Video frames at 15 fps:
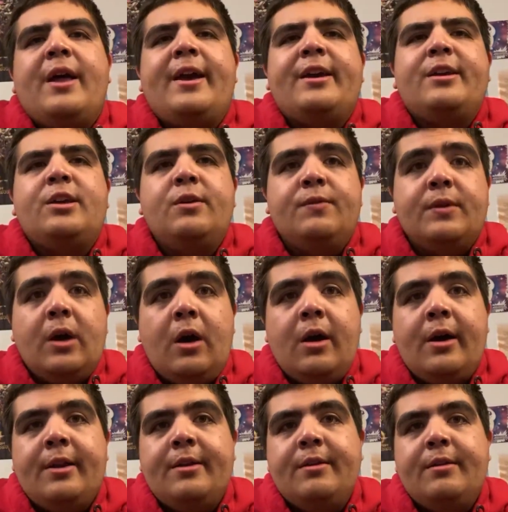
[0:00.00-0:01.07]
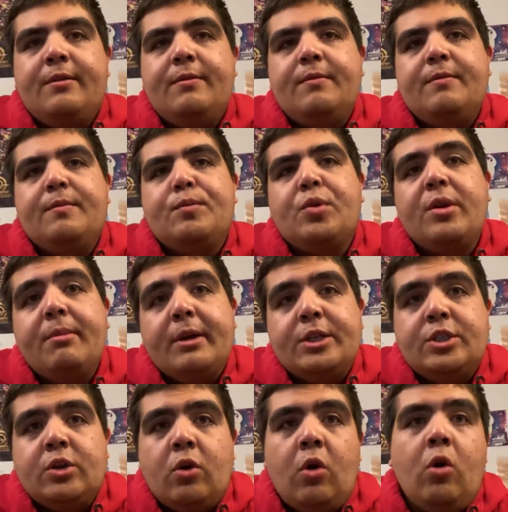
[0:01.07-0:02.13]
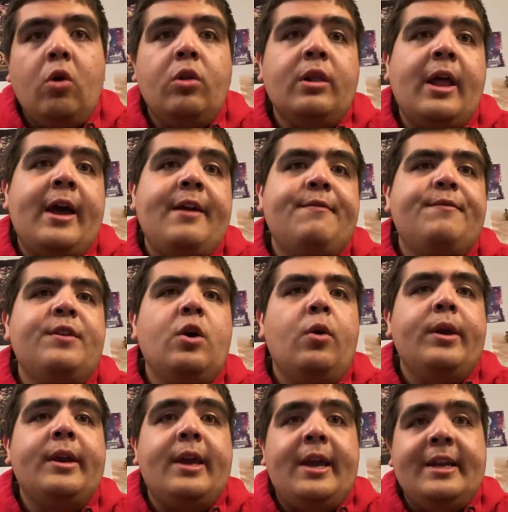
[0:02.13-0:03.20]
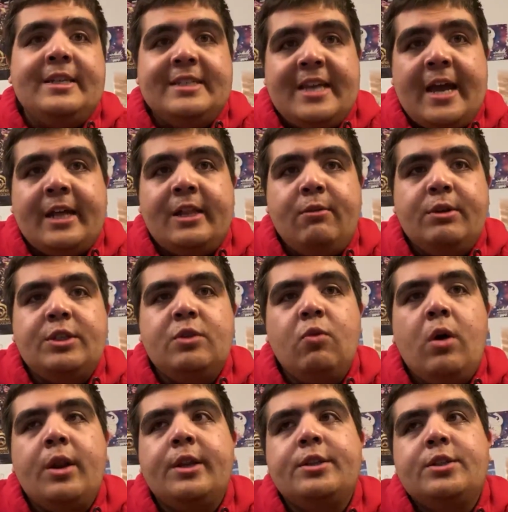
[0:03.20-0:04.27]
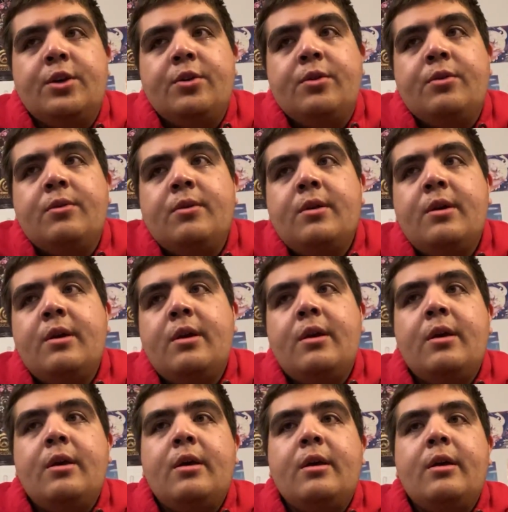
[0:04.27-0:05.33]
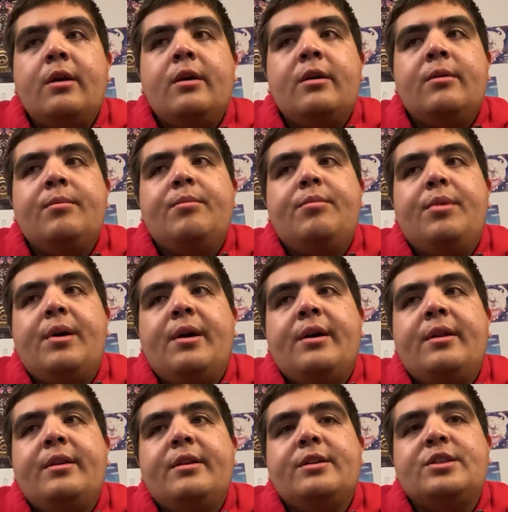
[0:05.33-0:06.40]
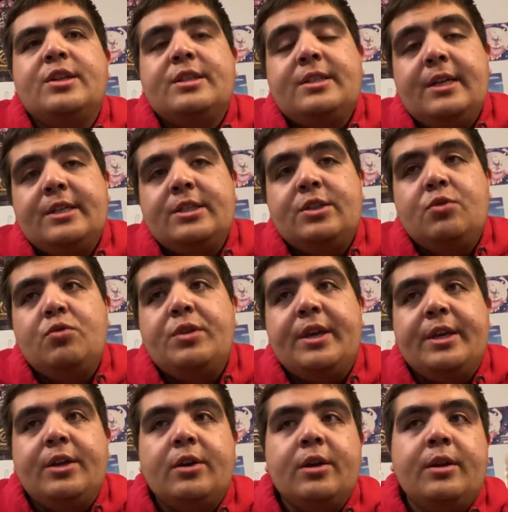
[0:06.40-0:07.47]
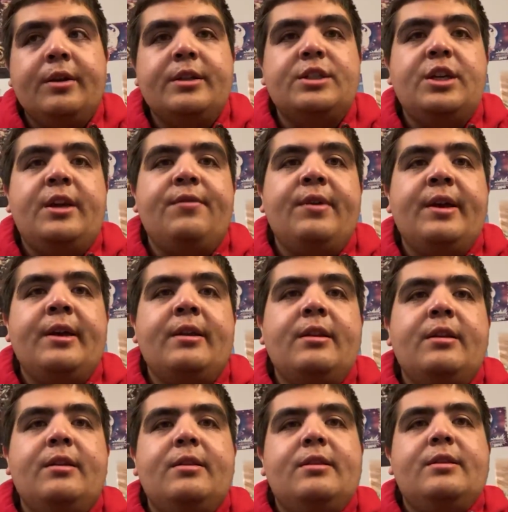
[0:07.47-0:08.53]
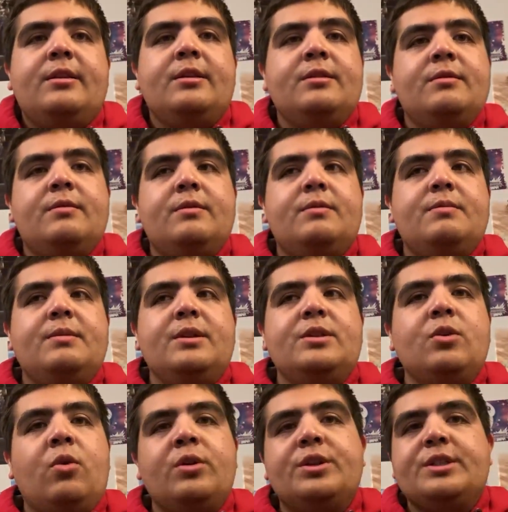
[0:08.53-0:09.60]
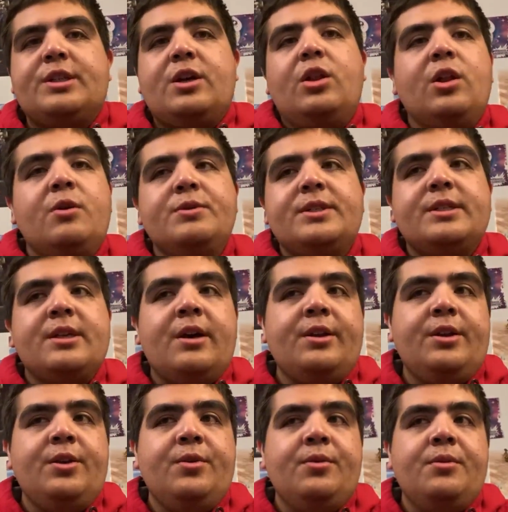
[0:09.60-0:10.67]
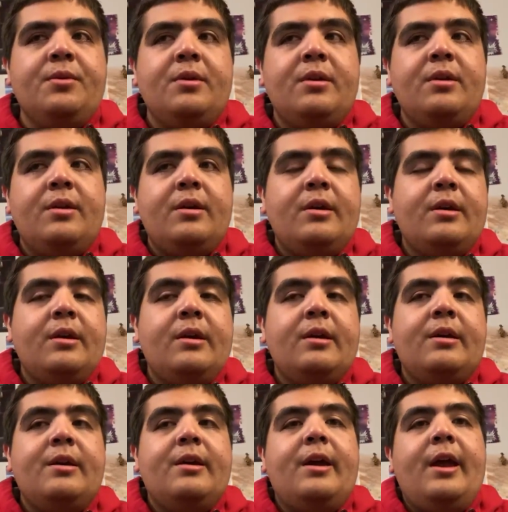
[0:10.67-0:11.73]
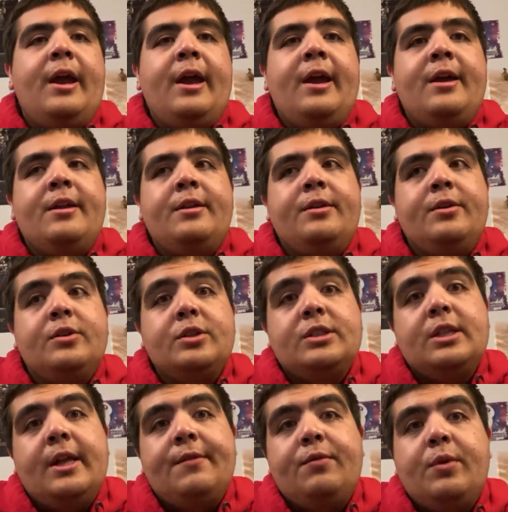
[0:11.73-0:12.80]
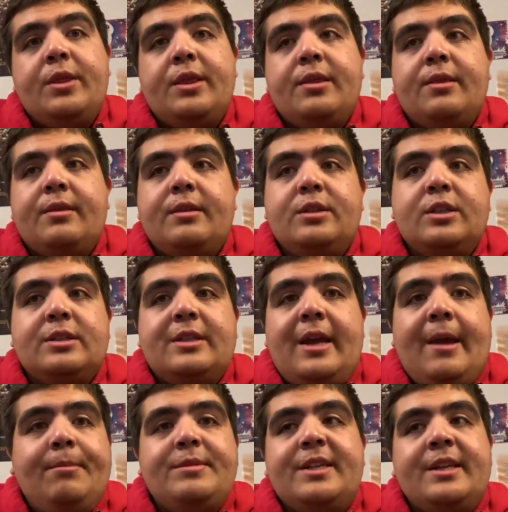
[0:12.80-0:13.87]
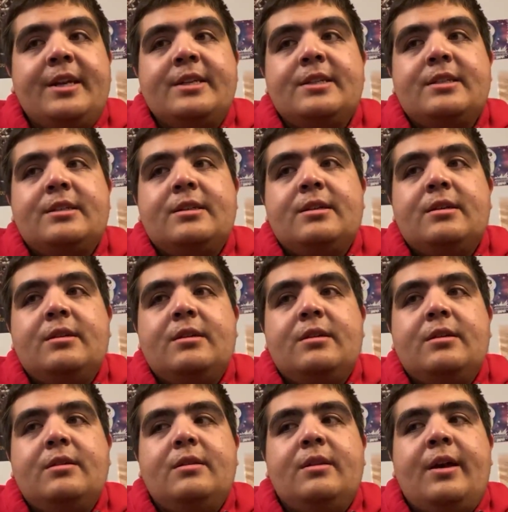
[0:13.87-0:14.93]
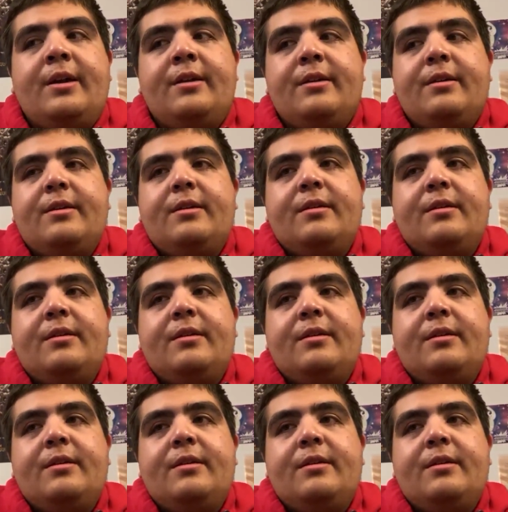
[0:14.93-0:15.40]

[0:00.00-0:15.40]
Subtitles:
like you've gone pretty much your whole life knowing exactly what you want to do, but just as you think you're going to achieve it, the door just closes on you and you're just left with just emptiness. Like,